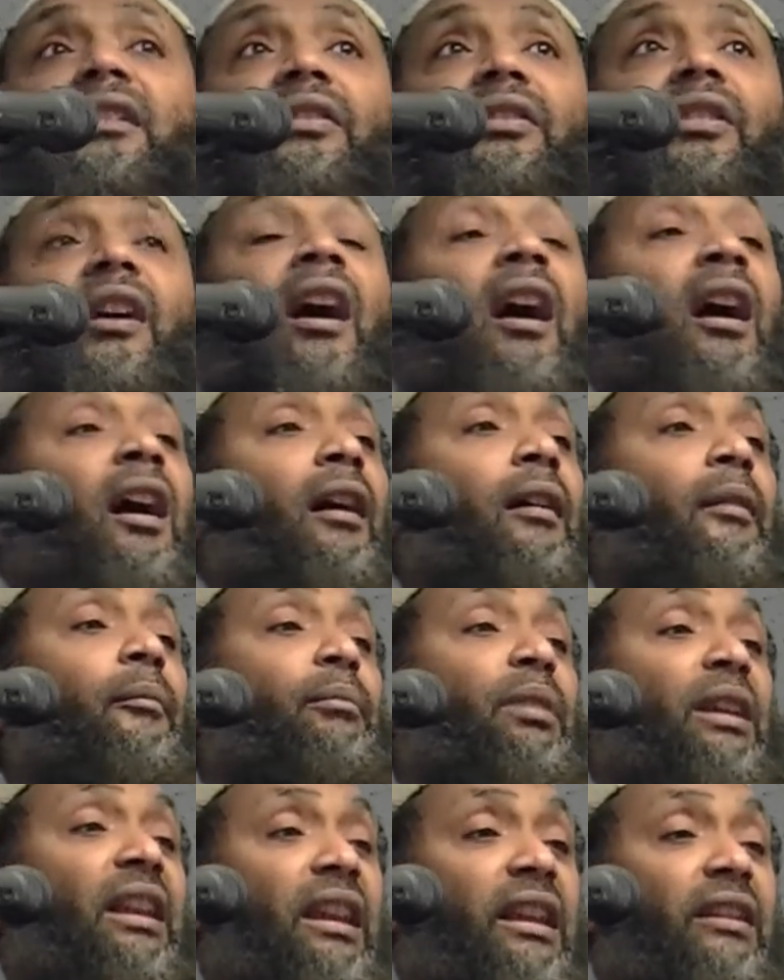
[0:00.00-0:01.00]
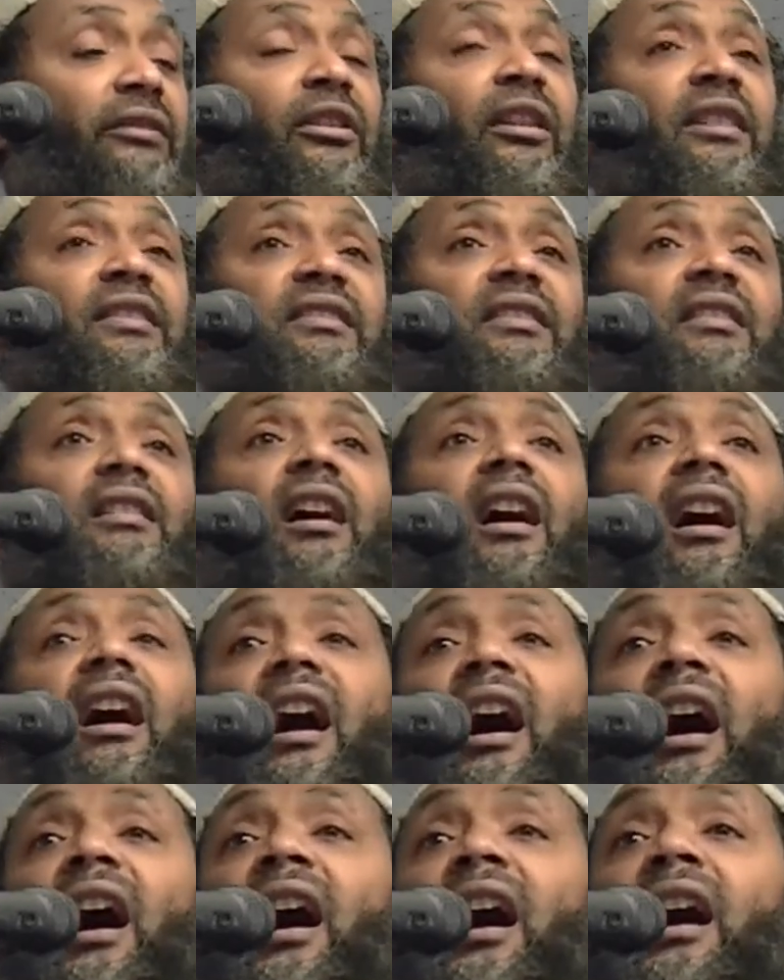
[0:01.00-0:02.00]
The believers
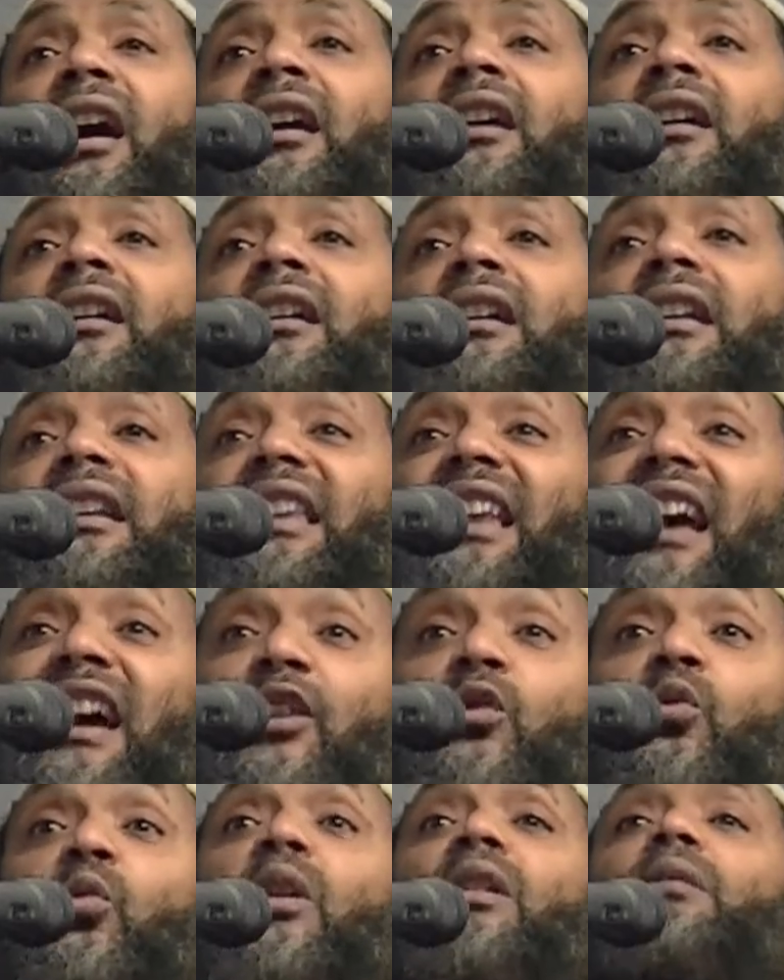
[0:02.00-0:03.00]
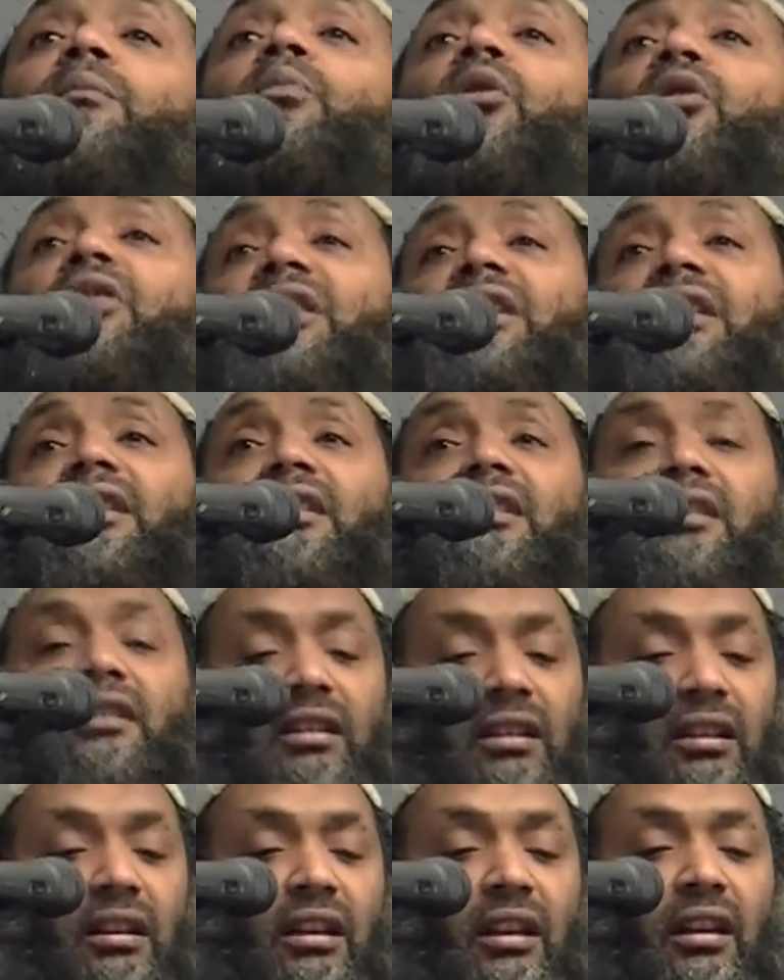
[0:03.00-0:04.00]
are like one body.
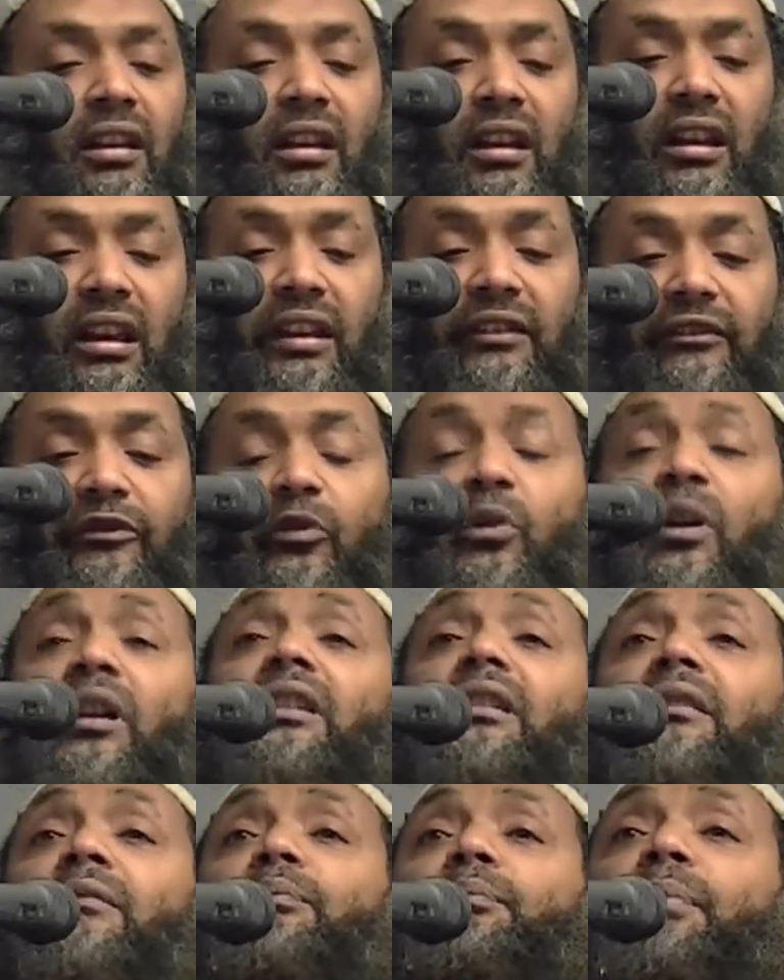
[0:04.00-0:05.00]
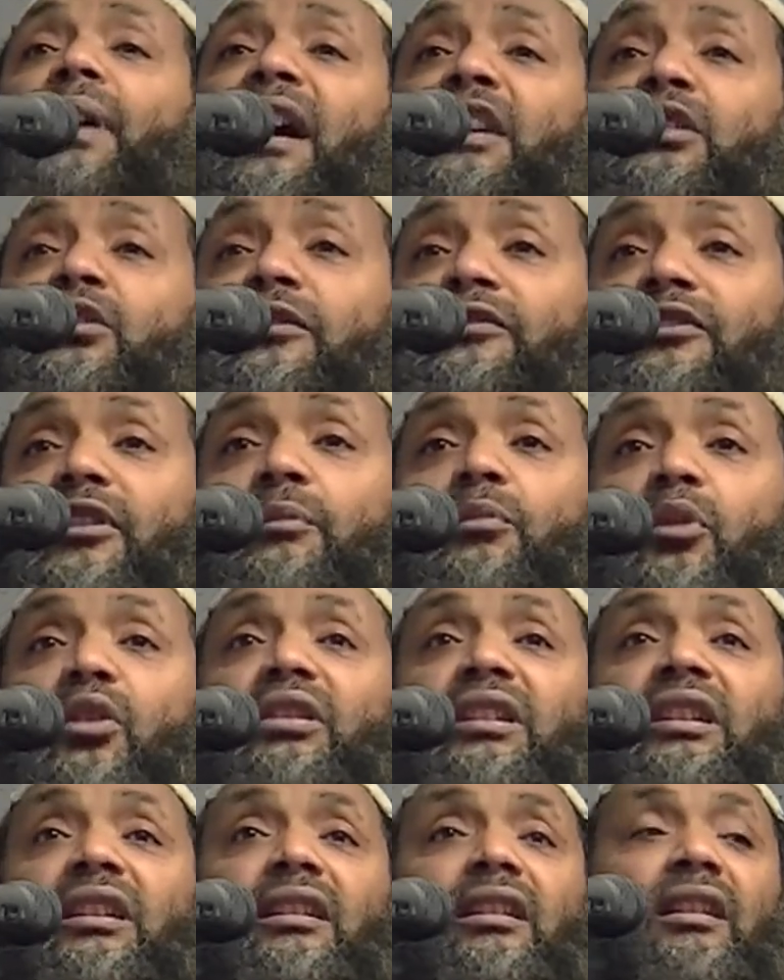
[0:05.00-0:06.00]
If one part of the
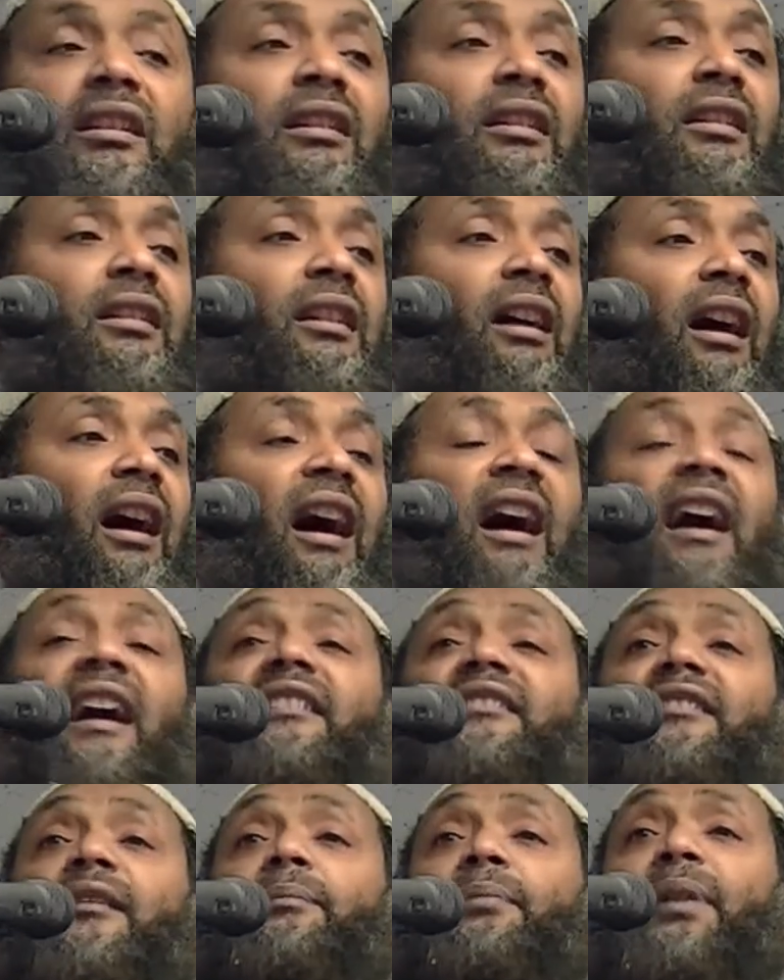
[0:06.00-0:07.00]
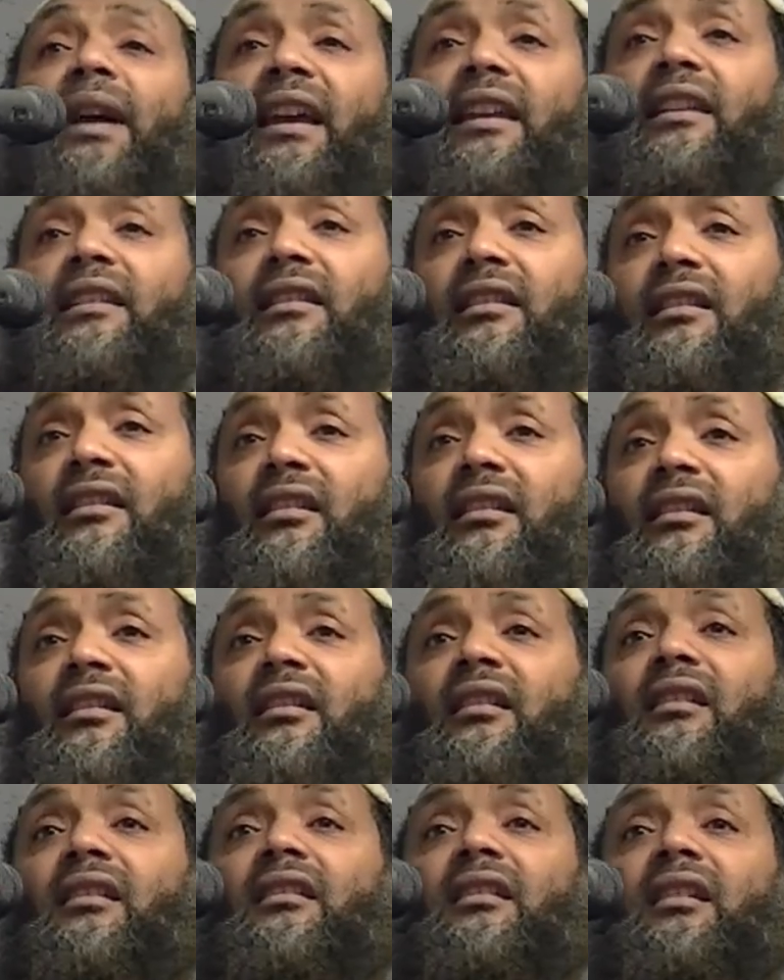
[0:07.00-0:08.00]
body has a pain
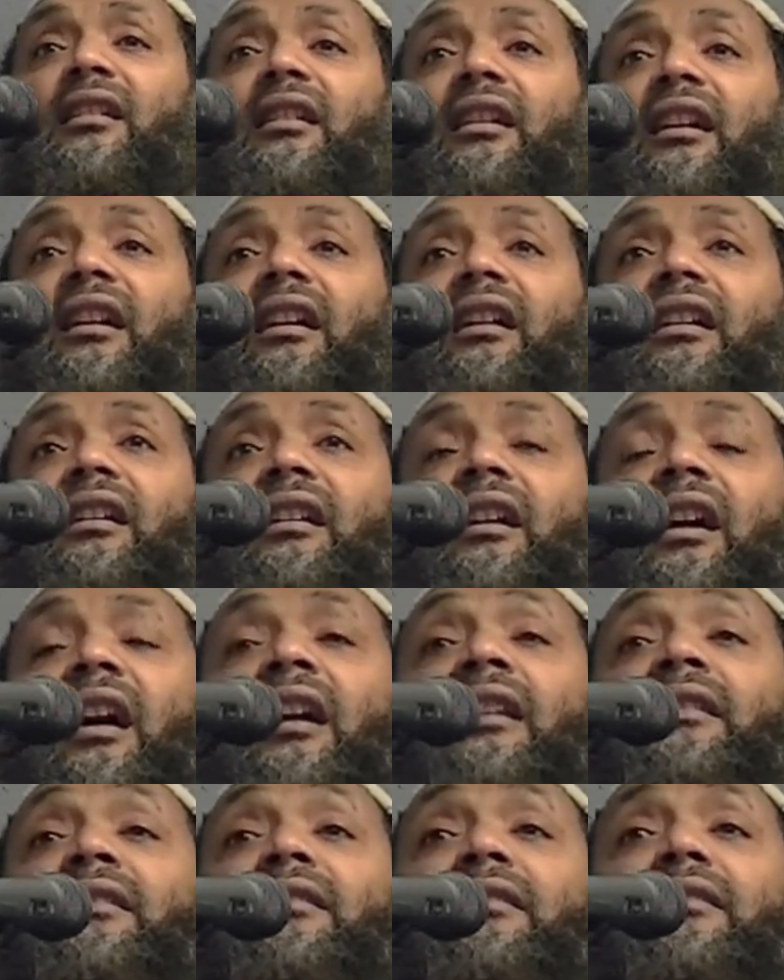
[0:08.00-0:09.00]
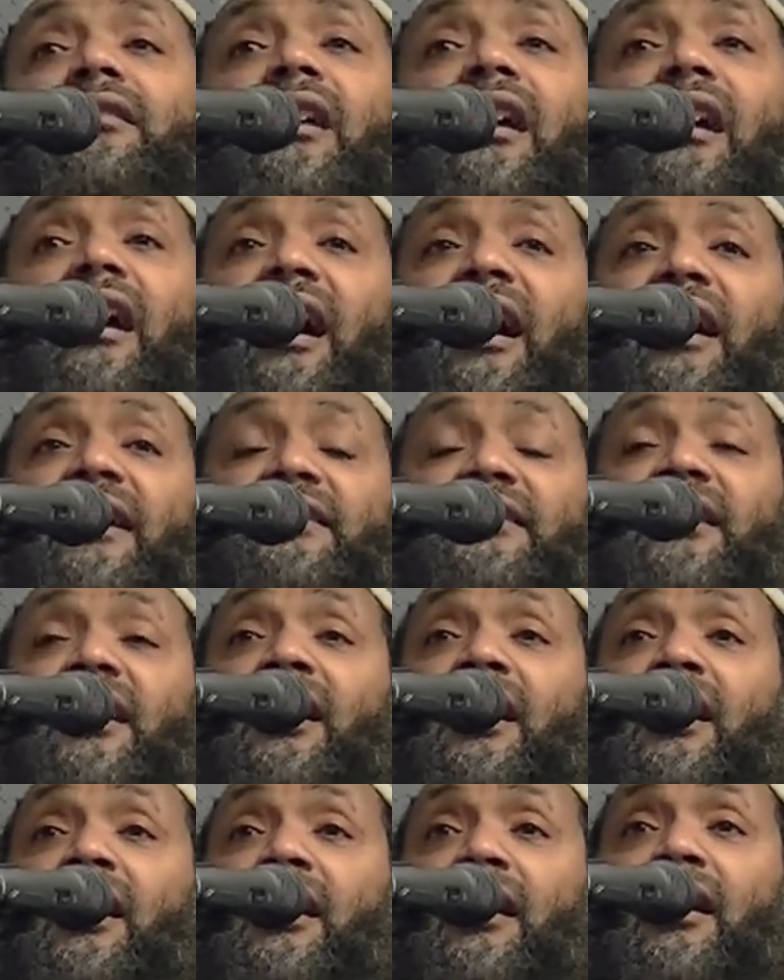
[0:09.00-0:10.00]
and has
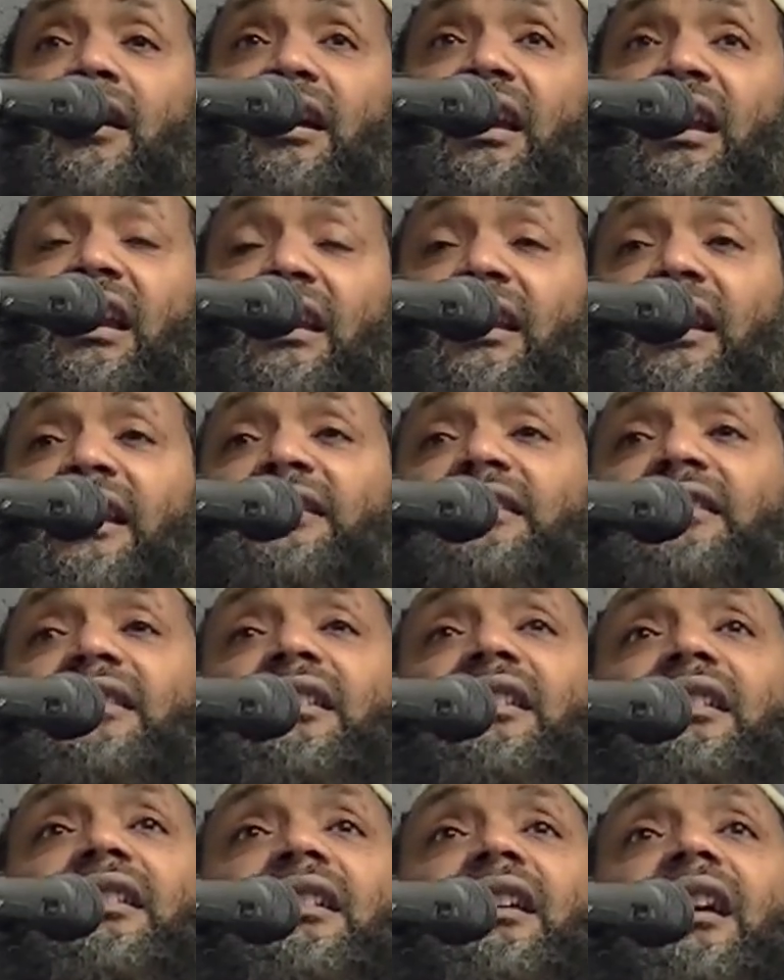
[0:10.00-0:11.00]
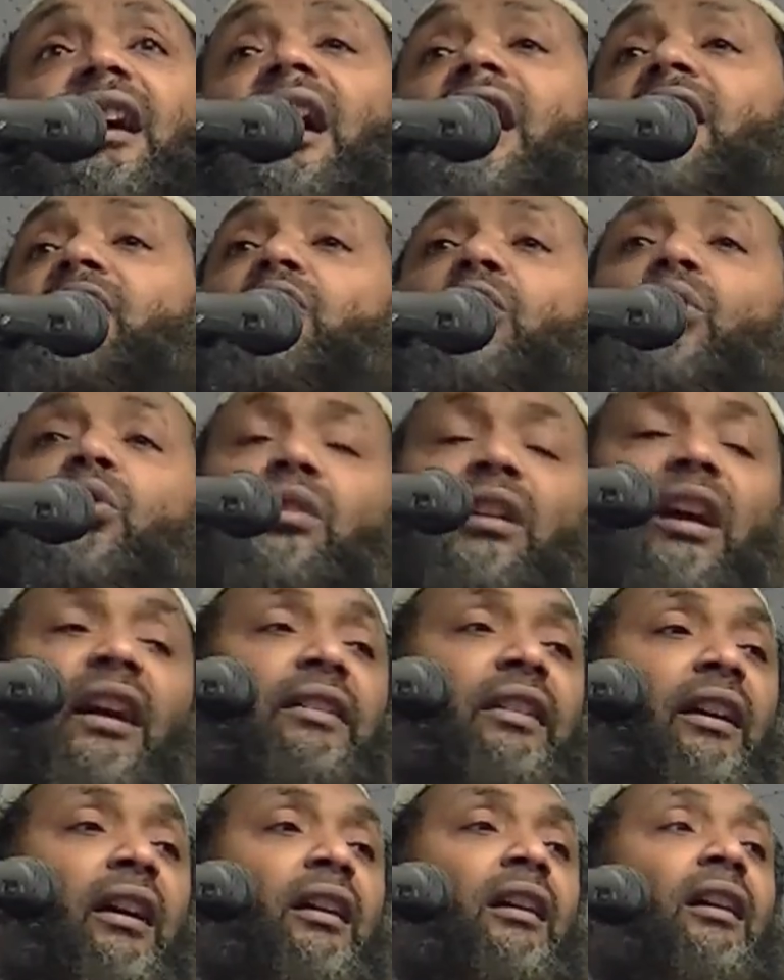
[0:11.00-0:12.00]
a illness, and all
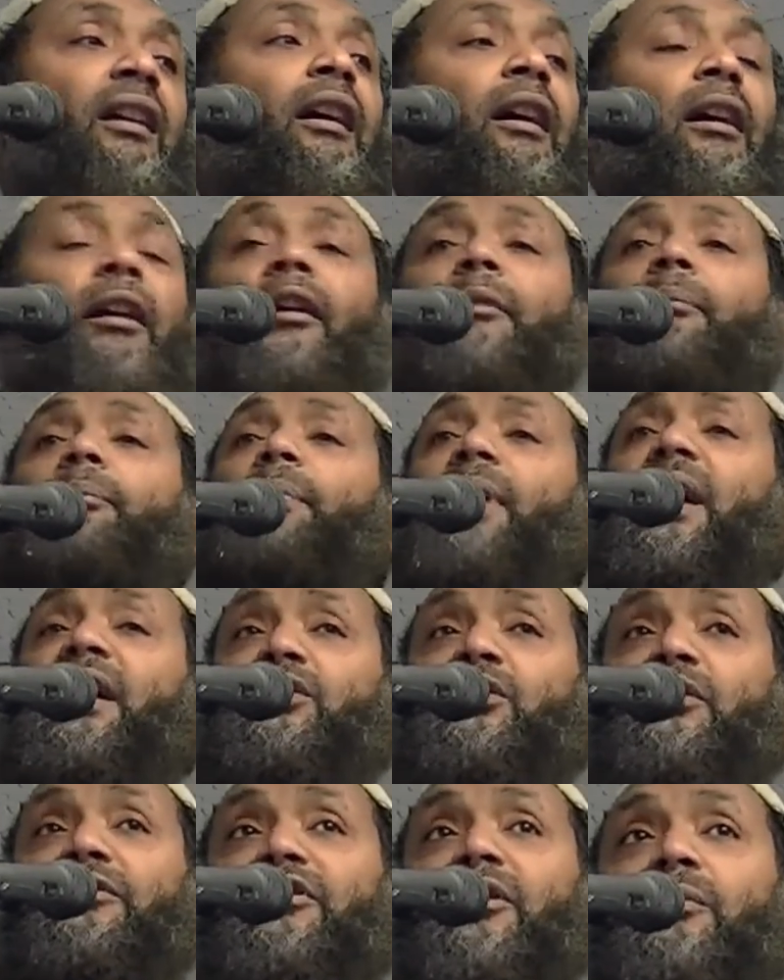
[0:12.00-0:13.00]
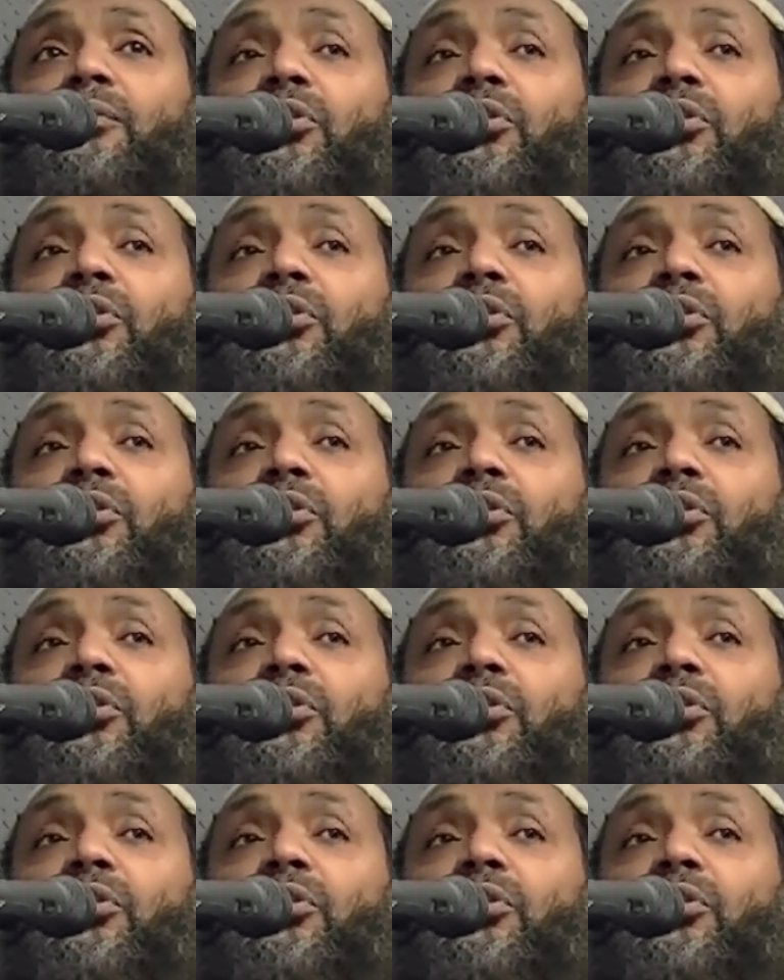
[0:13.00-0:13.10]
other part of the